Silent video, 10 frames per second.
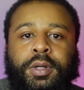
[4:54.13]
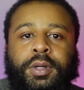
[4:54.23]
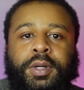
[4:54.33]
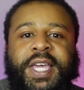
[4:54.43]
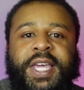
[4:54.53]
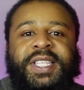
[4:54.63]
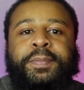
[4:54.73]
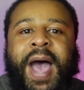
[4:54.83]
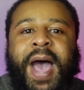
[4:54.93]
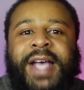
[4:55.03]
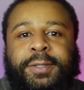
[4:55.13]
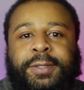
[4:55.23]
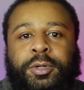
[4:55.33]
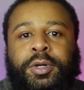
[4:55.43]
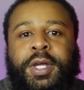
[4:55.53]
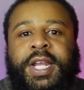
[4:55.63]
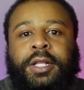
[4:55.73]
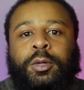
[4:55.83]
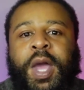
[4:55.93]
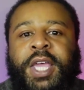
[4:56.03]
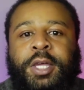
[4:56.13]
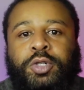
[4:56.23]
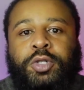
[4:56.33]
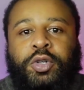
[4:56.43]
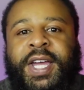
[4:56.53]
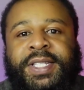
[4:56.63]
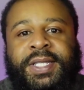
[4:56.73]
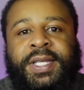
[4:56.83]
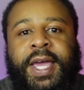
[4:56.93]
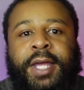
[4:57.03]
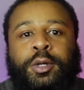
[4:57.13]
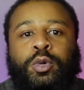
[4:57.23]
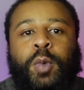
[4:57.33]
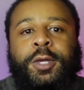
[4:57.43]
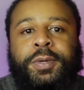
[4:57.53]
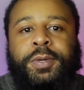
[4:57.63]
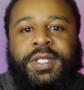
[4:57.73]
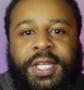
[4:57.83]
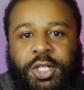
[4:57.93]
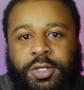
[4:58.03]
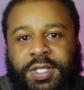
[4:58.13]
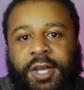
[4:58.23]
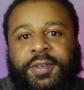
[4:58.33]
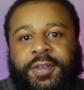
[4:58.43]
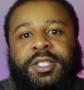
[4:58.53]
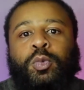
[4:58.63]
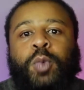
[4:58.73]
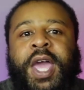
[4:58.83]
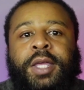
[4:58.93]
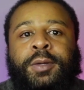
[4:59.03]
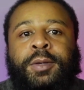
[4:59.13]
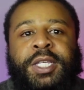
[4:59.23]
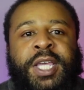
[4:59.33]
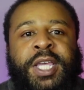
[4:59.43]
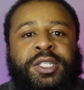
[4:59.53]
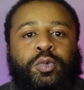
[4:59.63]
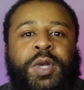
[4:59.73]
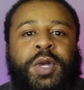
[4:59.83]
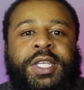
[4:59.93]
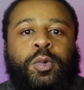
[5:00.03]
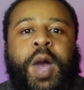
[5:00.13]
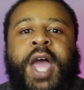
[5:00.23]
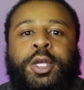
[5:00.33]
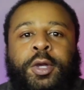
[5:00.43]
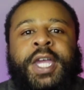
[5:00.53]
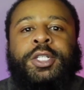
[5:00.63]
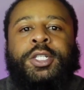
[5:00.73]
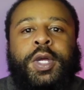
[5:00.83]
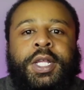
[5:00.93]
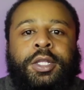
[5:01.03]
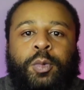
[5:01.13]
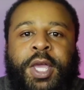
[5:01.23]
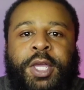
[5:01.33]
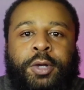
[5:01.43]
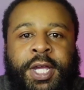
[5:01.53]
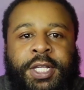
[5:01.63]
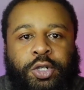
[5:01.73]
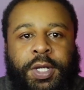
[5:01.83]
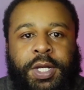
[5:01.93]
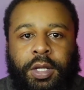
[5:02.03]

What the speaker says: is it possible that the way you dress and the way you present yourself is the reason why you're getting treated the way you're getting treated?